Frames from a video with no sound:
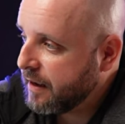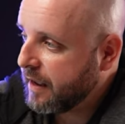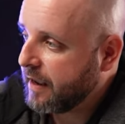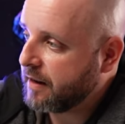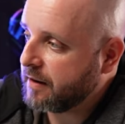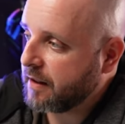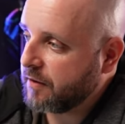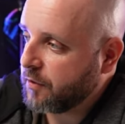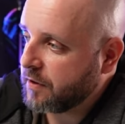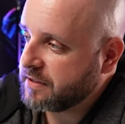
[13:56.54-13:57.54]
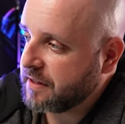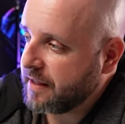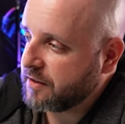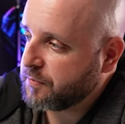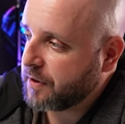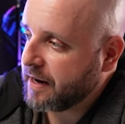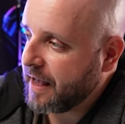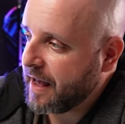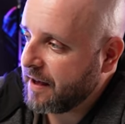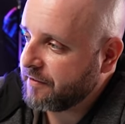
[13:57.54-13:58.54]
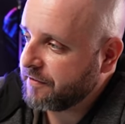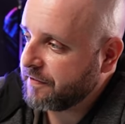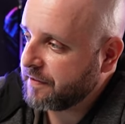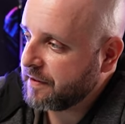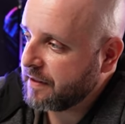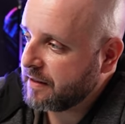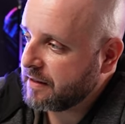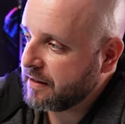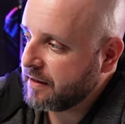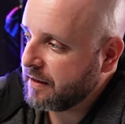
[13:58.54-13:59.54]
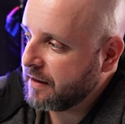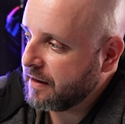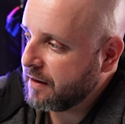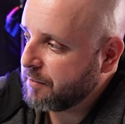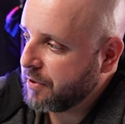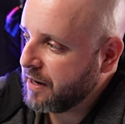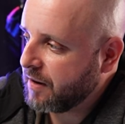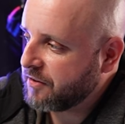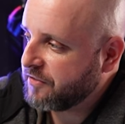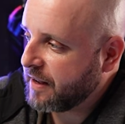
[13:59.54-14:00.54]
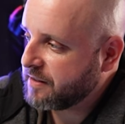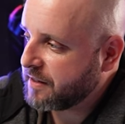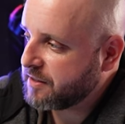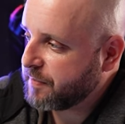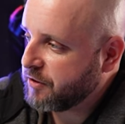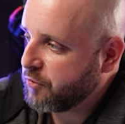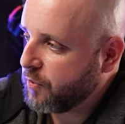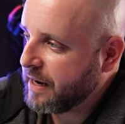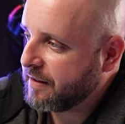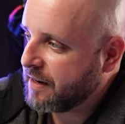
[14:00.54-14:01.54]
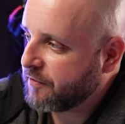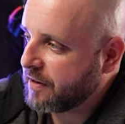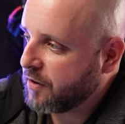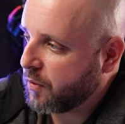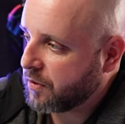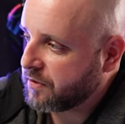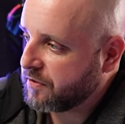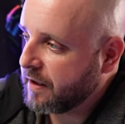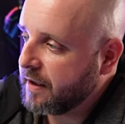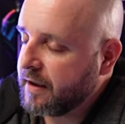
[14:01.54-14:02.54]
And of course, the thing is, we're gonna have pretty large deltas between the different cores.